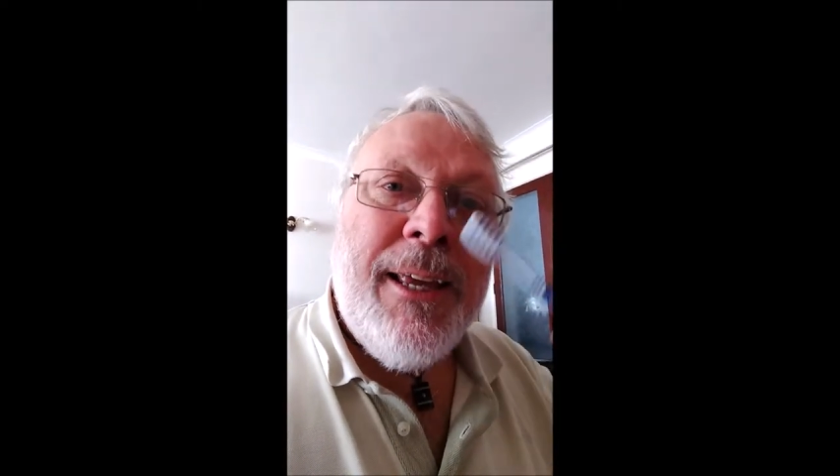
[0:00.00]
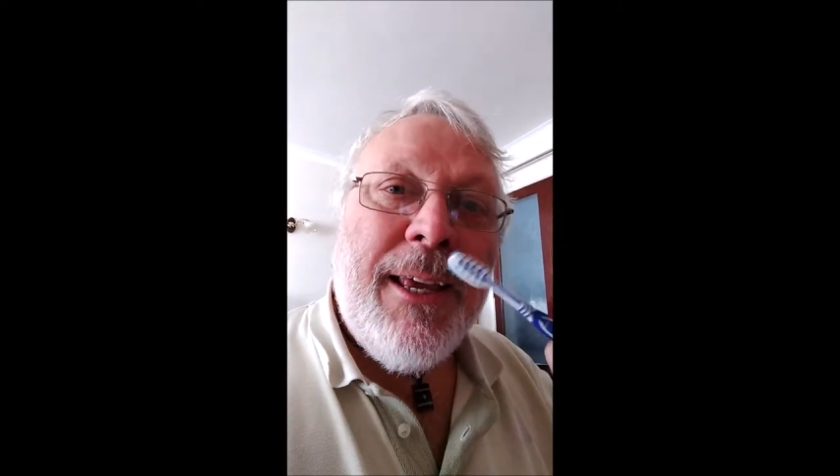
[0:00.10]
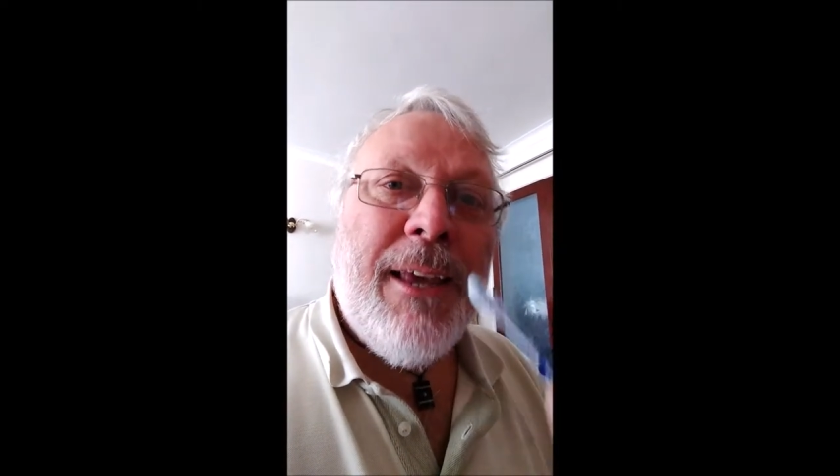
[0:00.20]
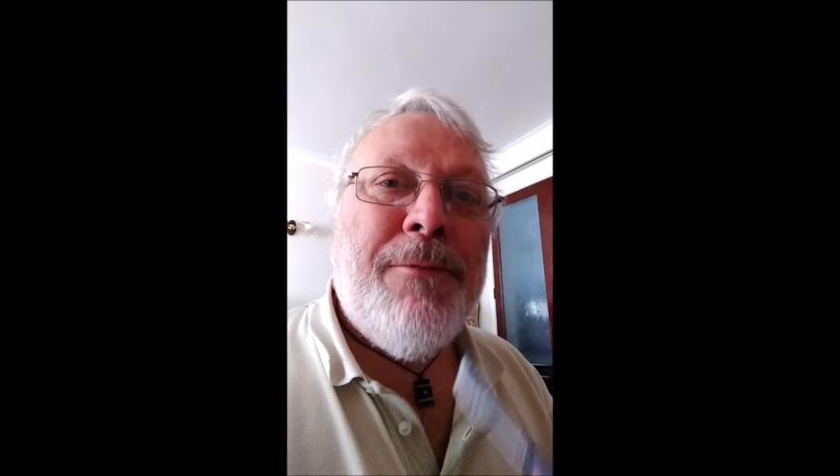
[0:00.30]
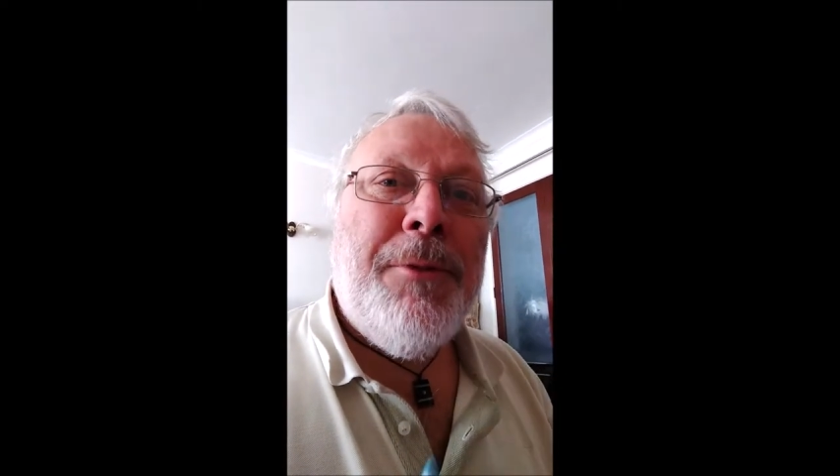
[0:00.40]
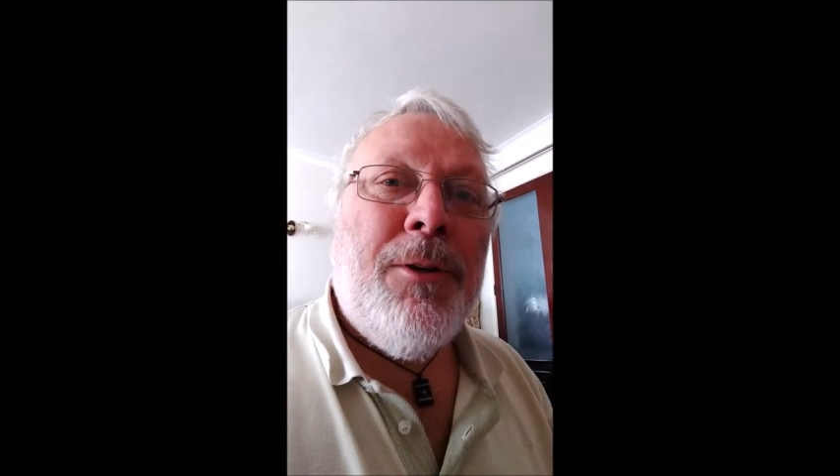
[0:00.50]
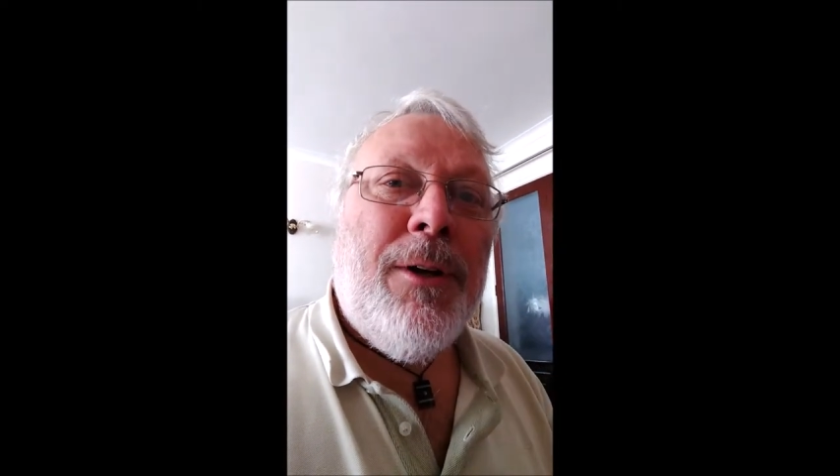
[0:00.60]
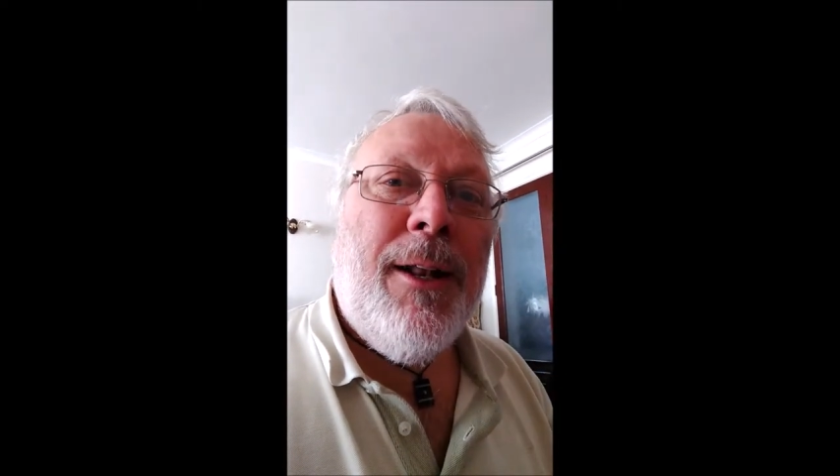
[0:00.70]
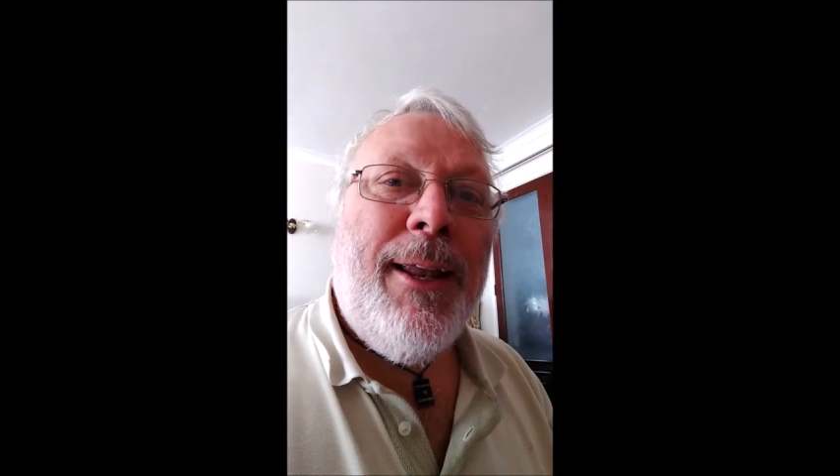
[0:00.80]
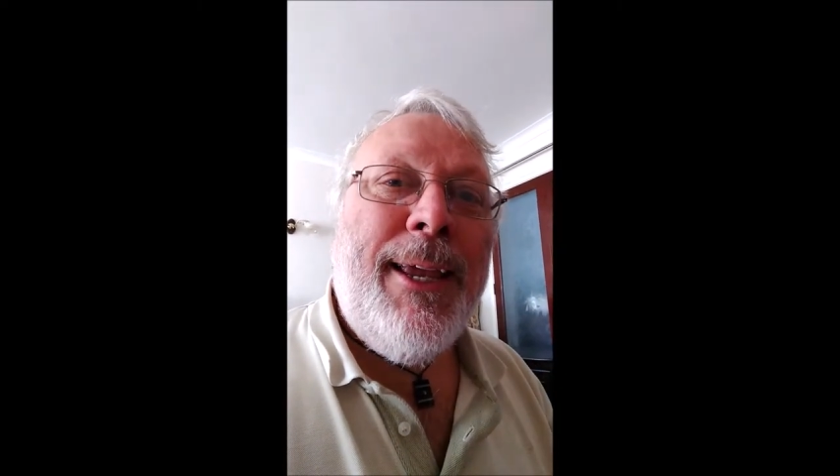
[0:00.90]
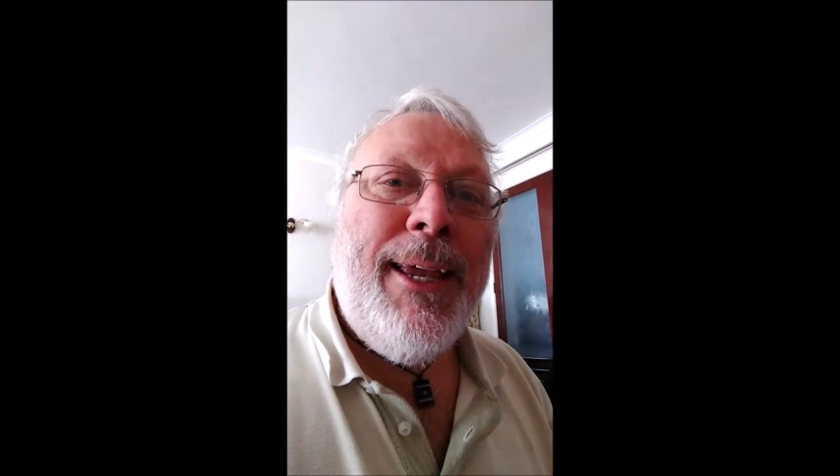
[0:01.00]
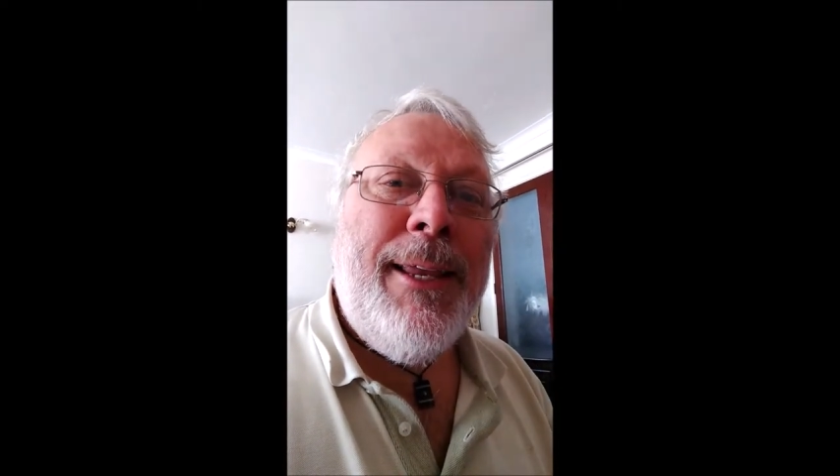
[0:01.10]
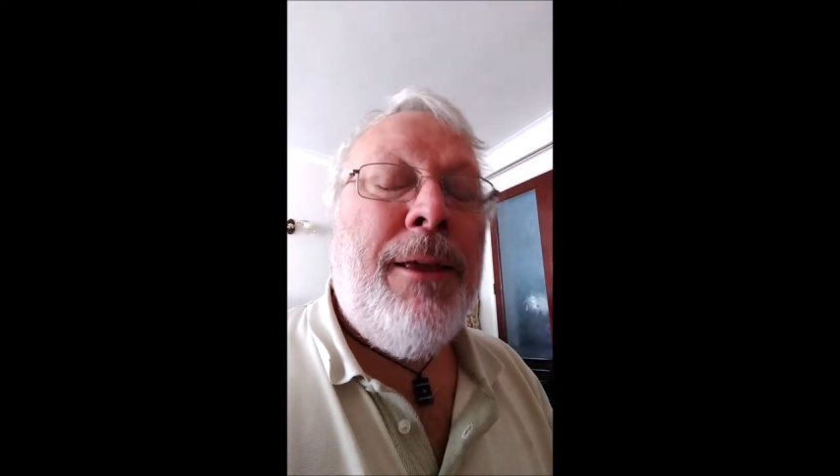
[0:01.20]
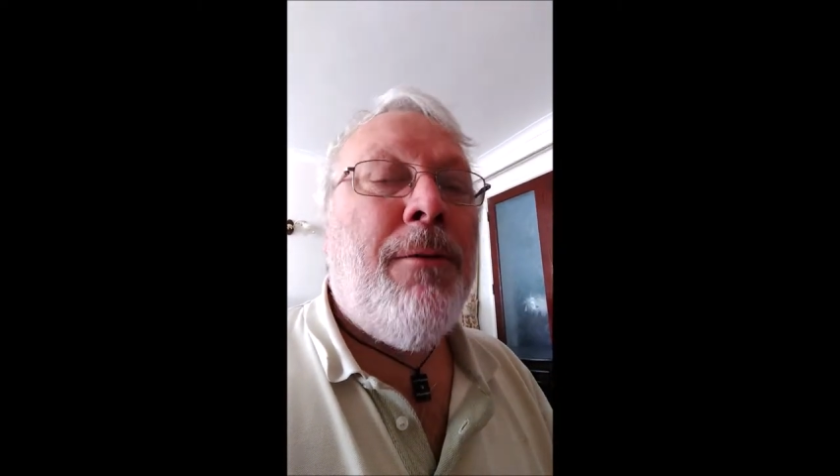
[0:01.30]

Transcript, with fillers: gives them a good clean.